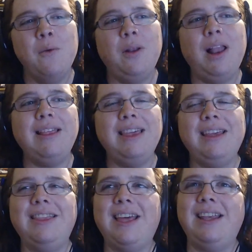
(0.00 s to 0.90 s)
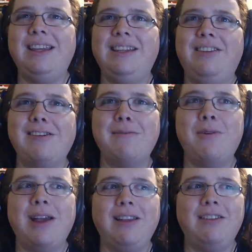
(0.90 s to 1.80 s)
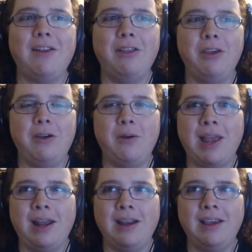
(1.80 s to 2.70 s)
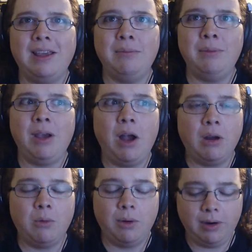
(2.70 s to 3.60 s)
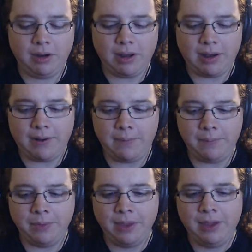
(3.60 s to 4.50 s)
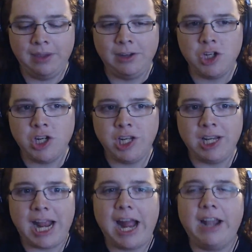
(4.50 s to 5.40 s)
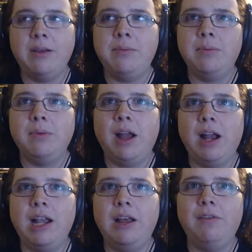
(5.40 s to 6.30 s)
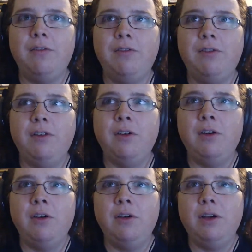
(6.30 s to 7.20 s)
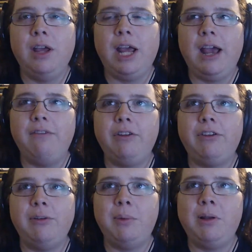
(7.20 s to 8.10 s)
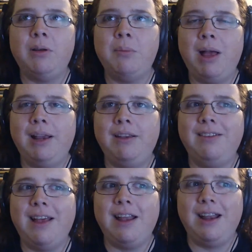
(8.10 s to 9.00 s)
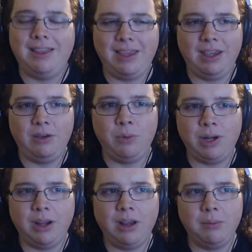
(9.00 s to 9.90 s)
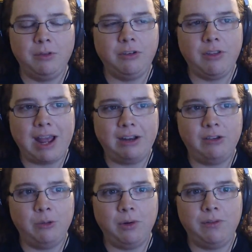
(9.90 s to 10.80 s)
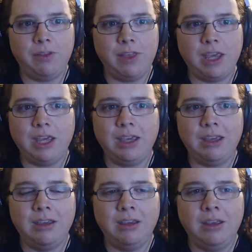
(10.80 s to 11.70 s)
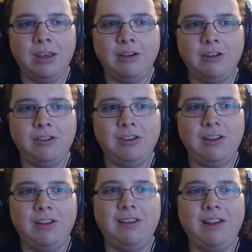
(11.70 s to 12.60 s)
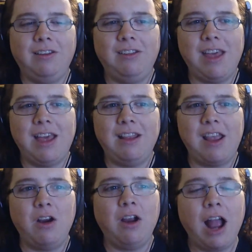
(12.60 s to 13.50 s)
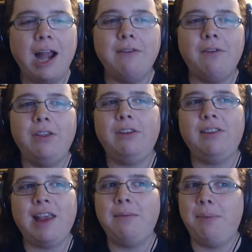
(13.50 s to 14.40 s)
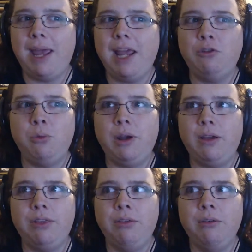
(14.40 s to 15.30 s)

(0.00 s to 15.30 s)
Well, I think that in some ways, although Hannah can be awkward, she and Adam kind of have a similar mindset, I think, when it comes to that sort of thing, just in the sense that they're kind of on the same page with,